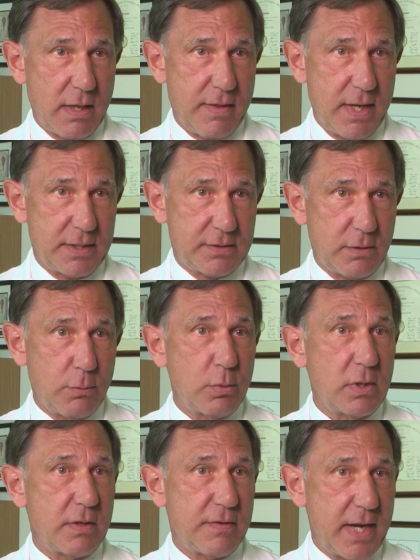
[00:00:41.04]
that
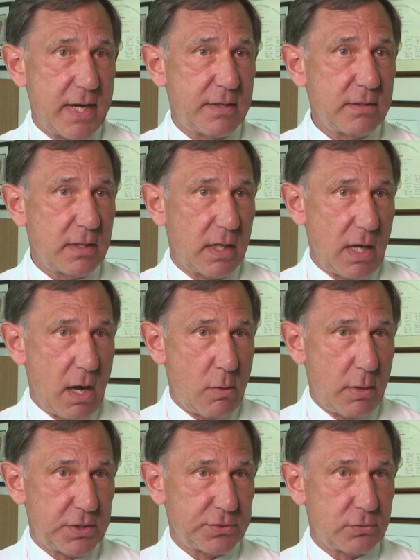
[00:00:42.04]
will then allow
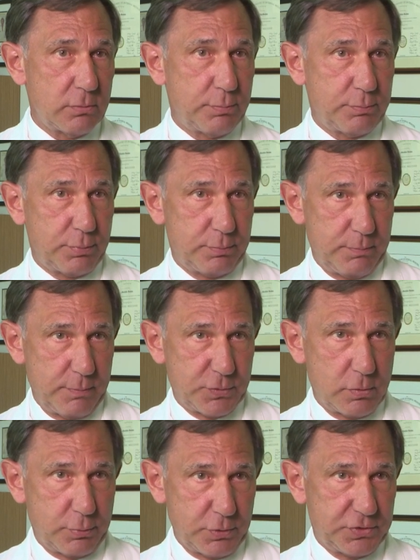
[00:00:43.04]
us to,
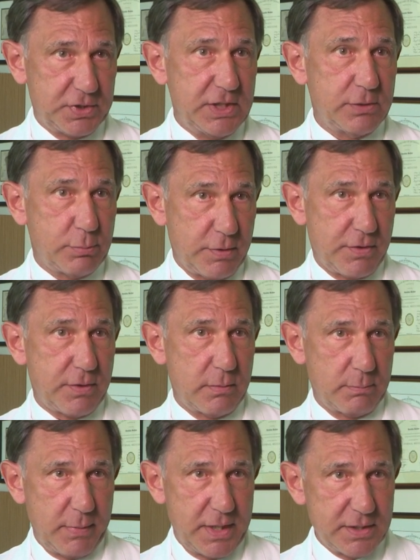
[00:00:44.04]
to proceed with
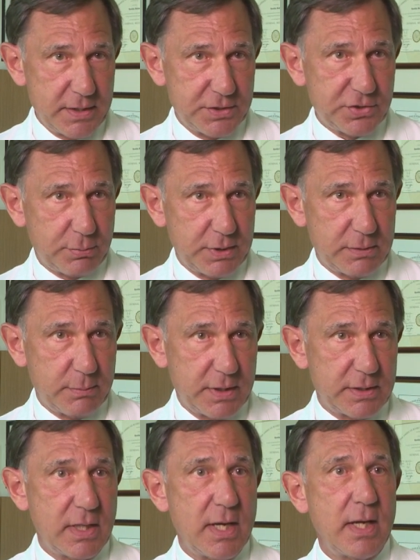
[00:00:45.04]
maintenance treatment
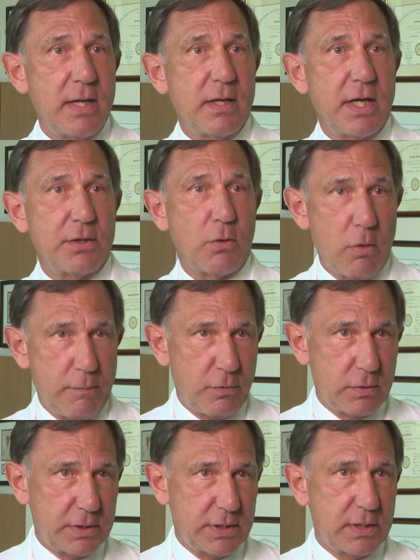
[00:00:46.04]
and
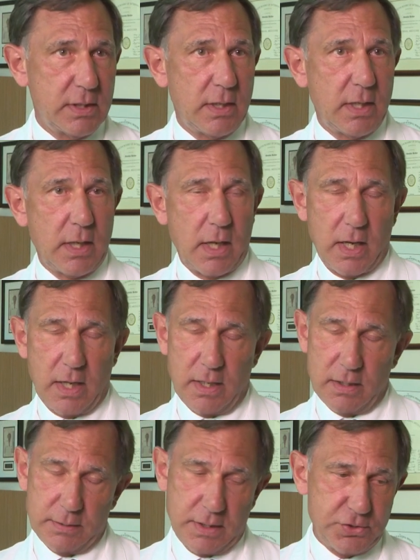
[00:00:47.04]
hopefully
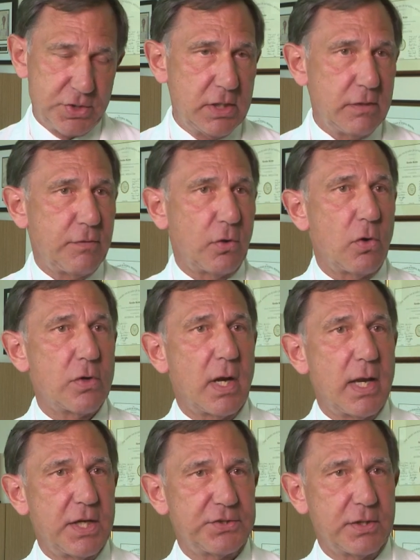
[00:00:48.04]
uh, achieve a longer
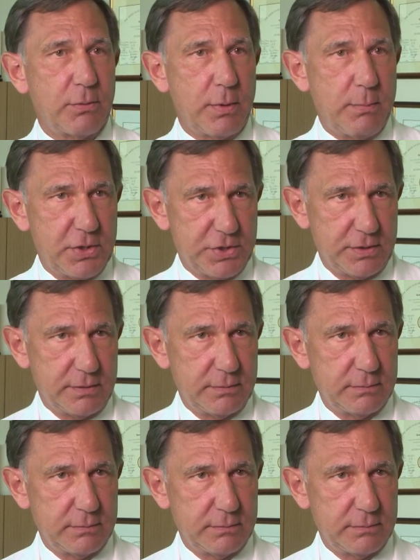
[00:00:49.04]
lasting remission.